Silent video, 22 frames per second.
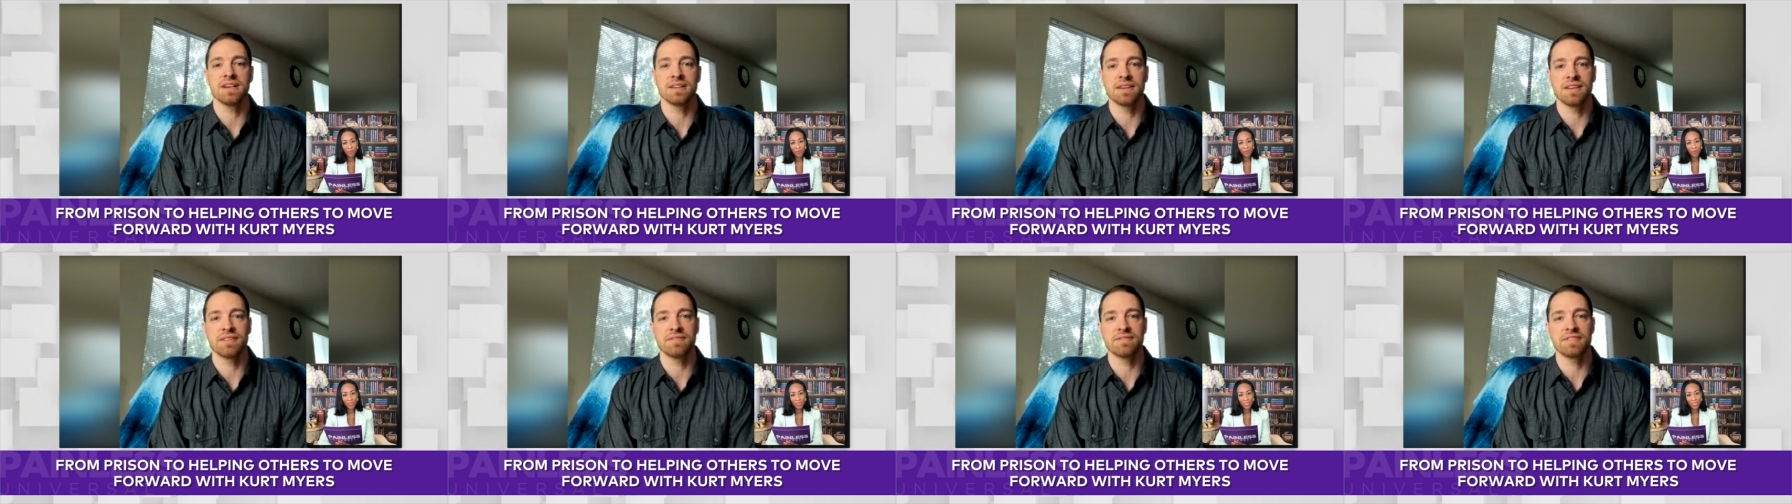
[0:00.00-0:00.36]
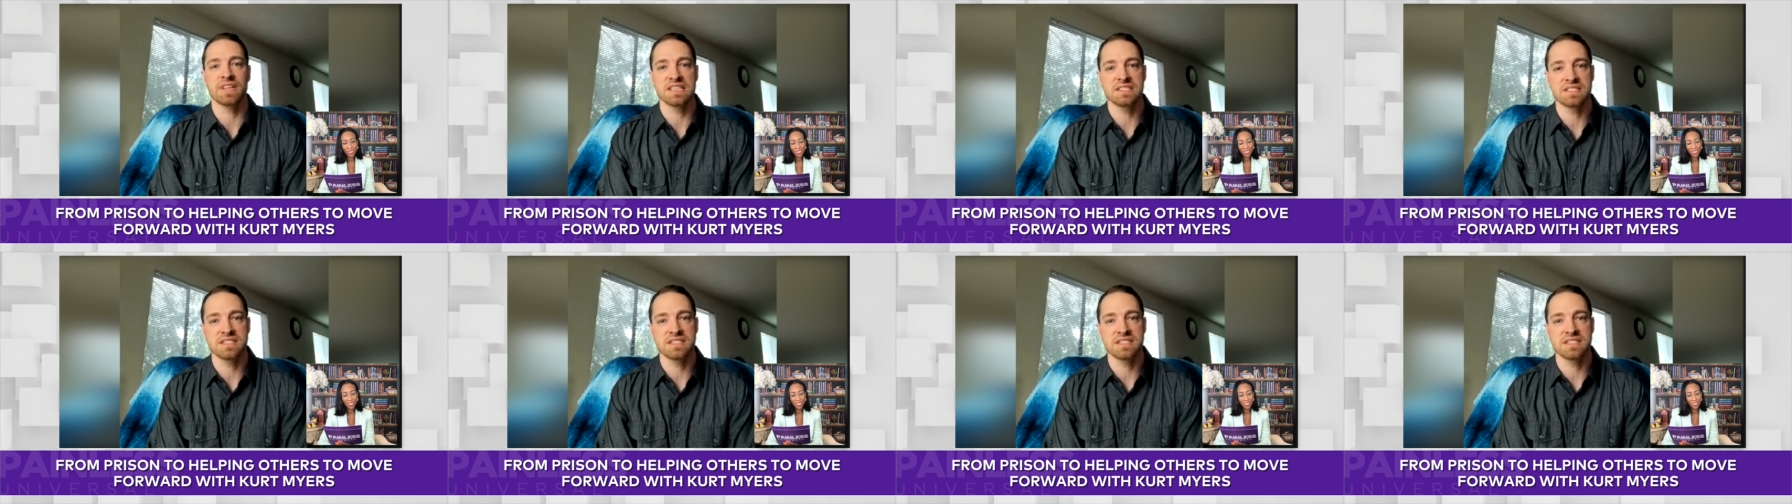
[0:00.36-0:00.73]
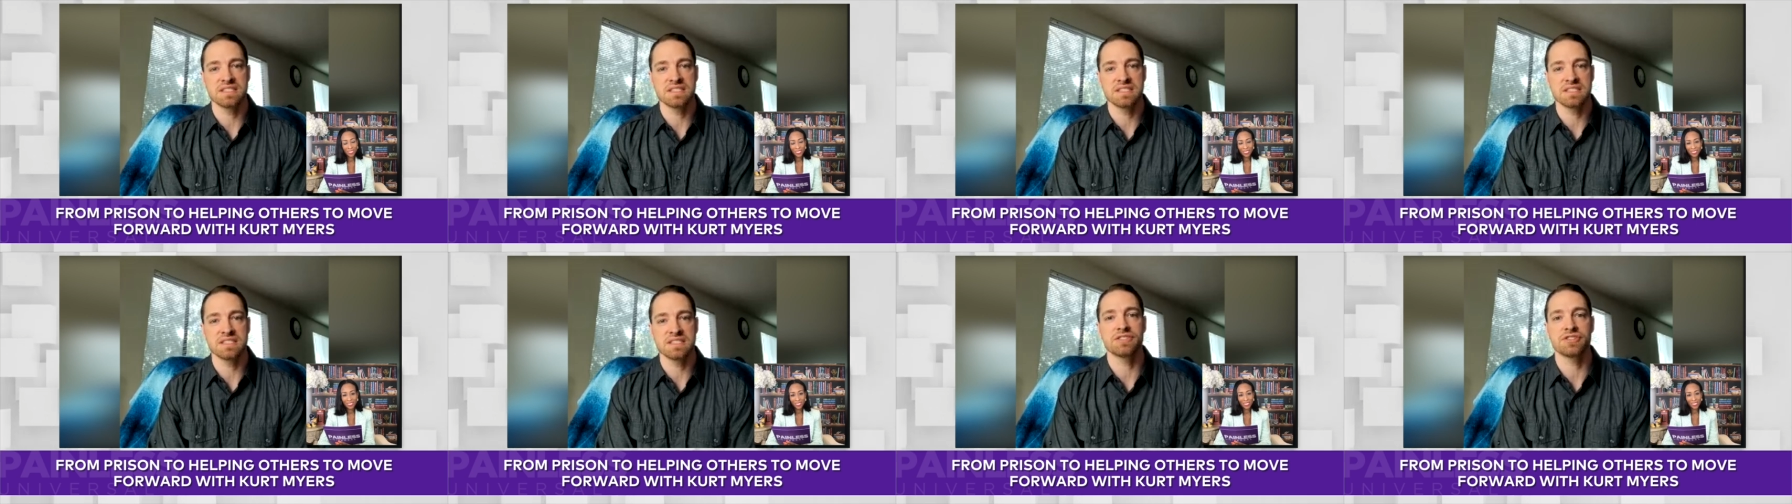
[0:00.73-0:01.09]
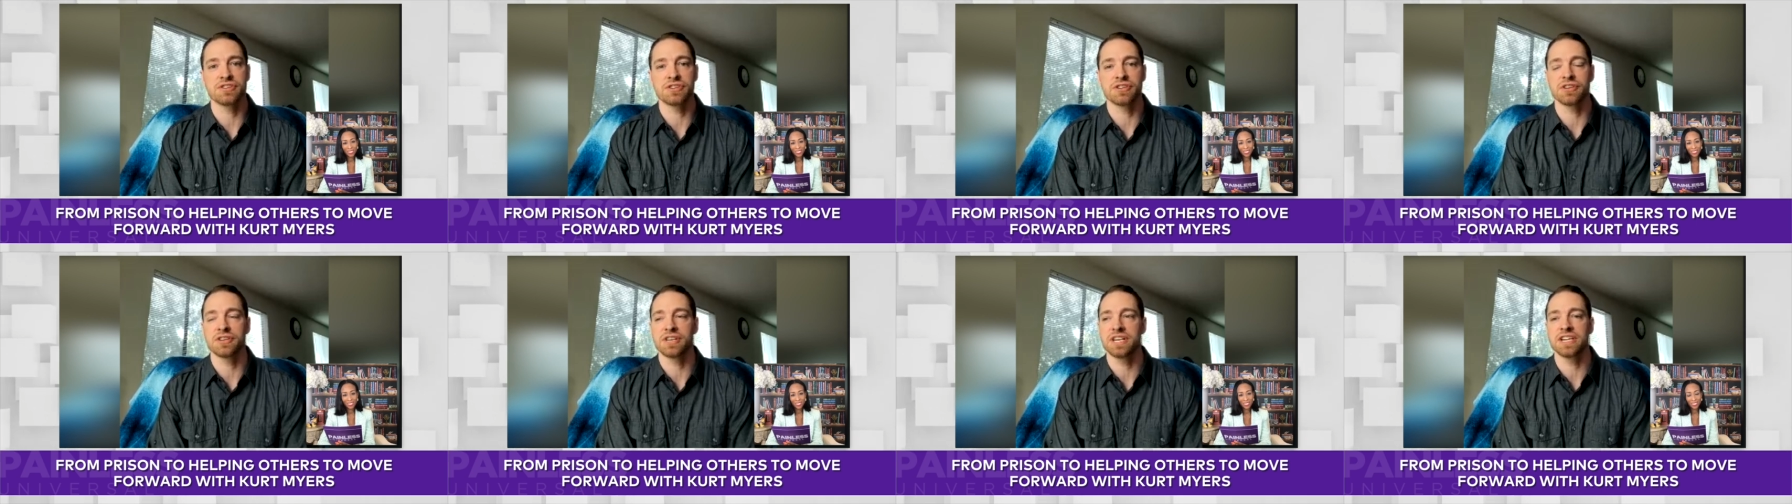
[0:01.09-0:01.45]
And if they see that
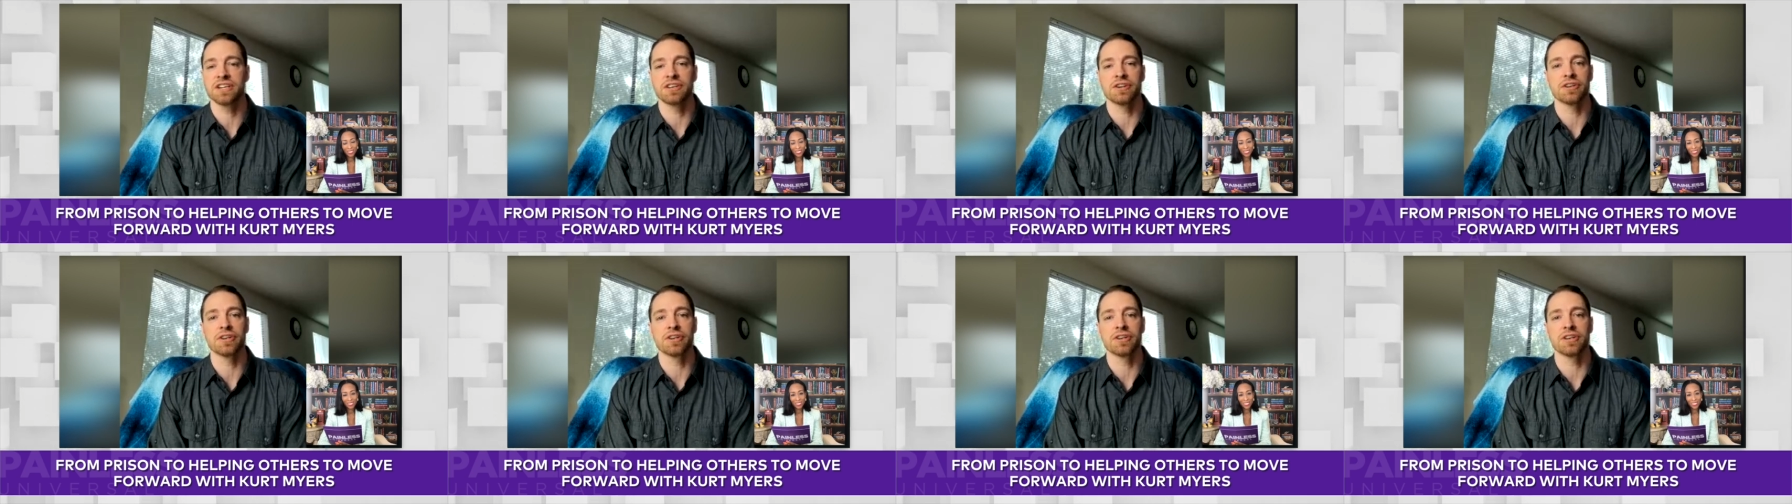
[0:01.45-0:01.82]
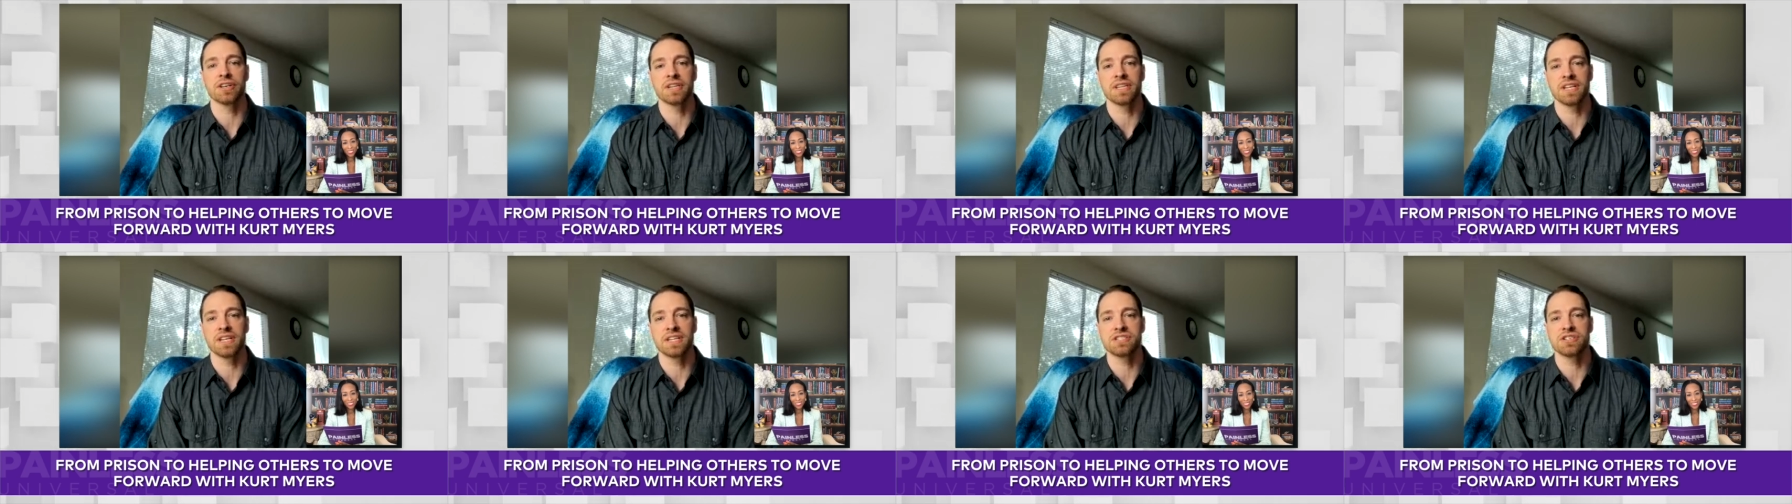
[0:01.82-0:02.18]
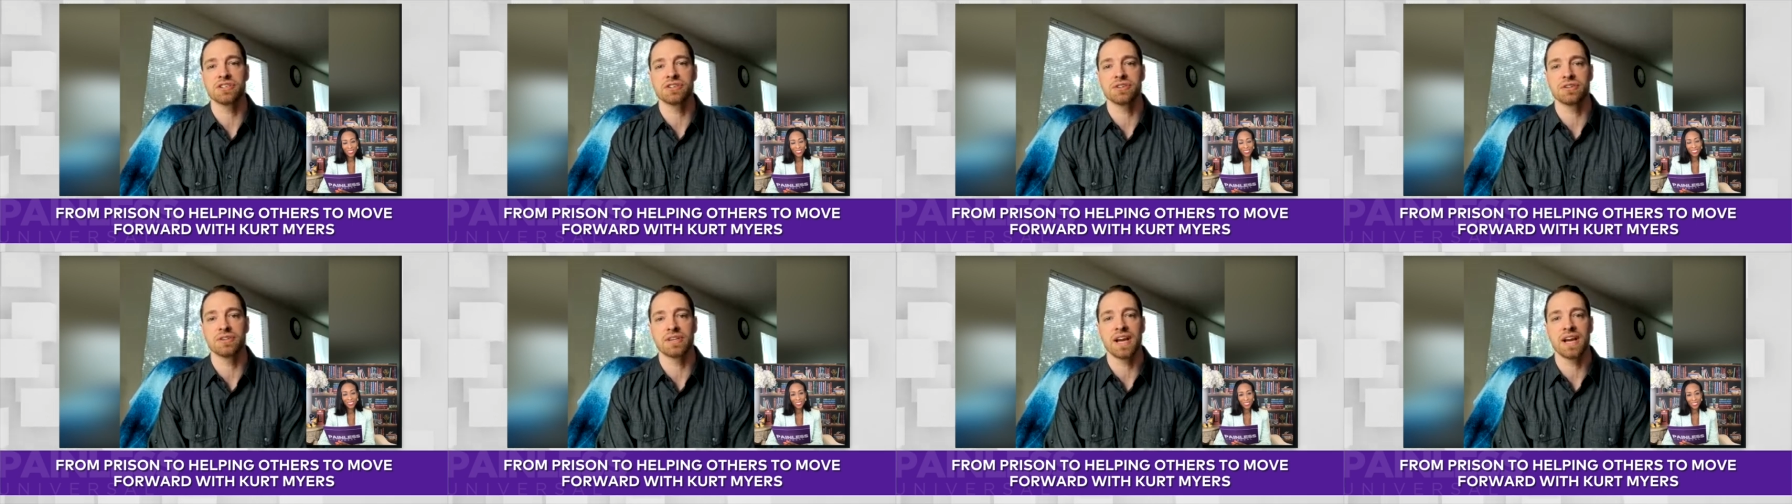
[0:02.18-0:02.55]
you're eager and that you